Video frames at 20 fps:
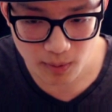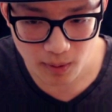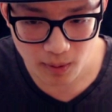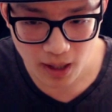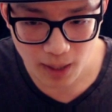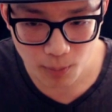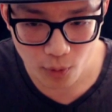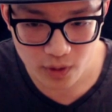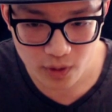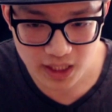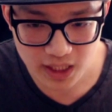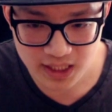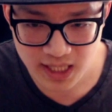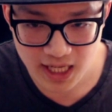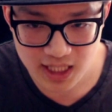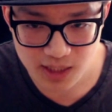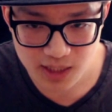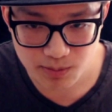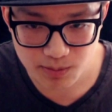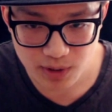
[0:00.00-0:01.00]
more like
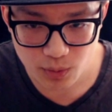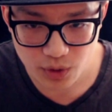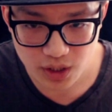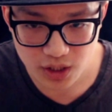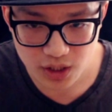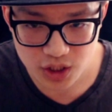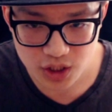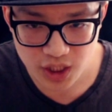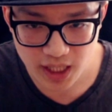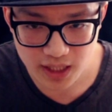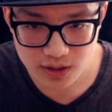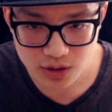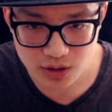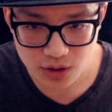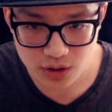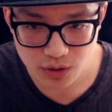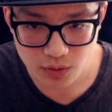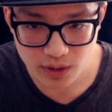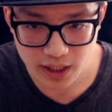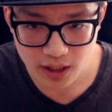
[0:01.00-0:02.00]
10 speed when you get the chance
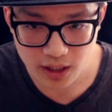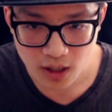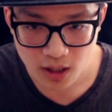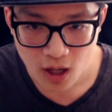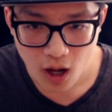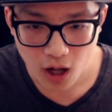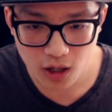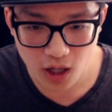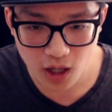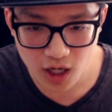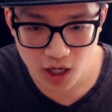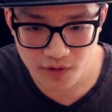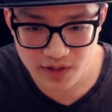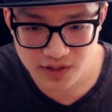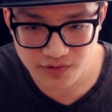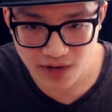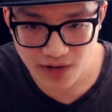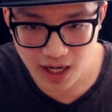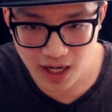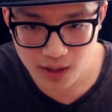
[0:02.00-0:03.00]
to. Like, a lot of his
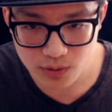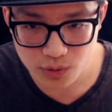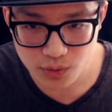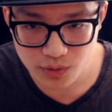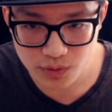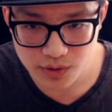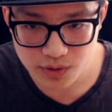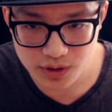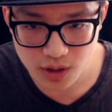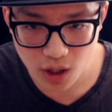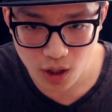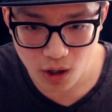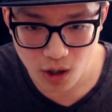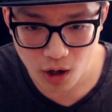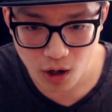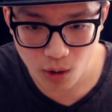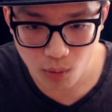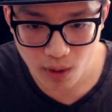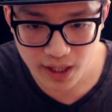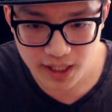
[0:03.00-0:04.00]
Violent runes are
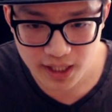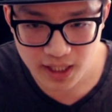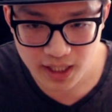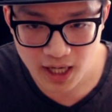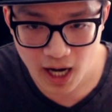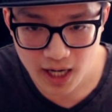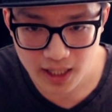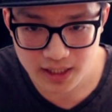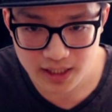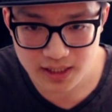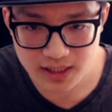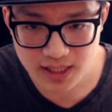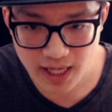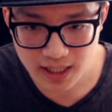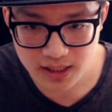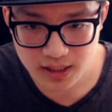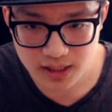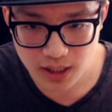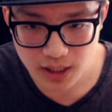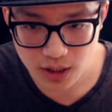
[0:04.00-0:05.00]
already kind of
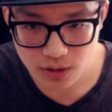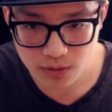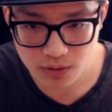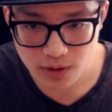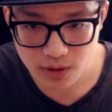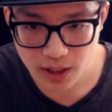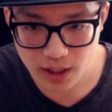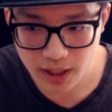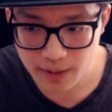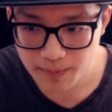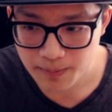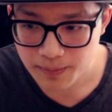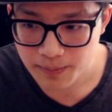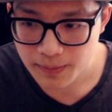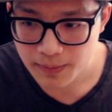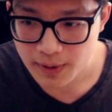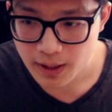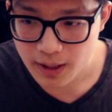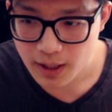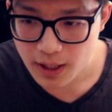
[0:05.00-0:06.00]
decked out, right?
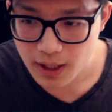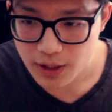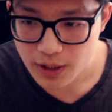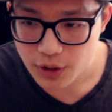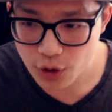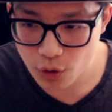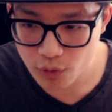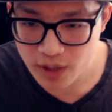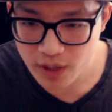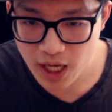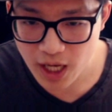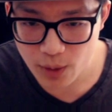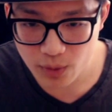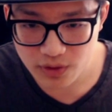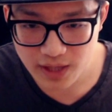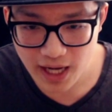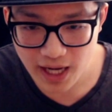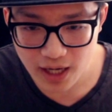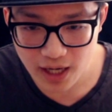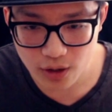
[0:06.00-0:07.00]
You're okay
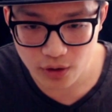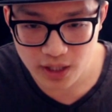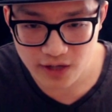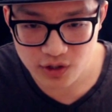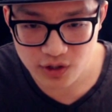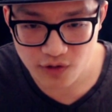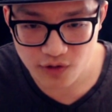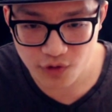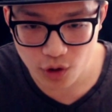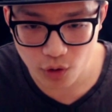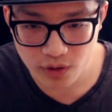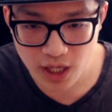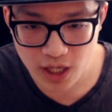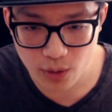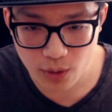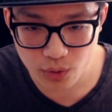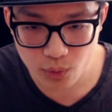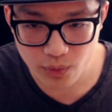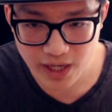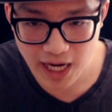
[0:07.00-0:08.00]
with that? Okay, so if you're okay
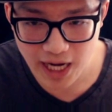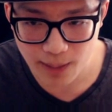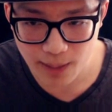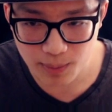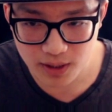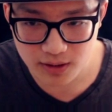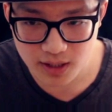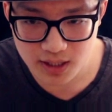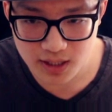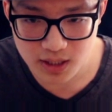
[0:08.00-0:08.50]
with reapping this,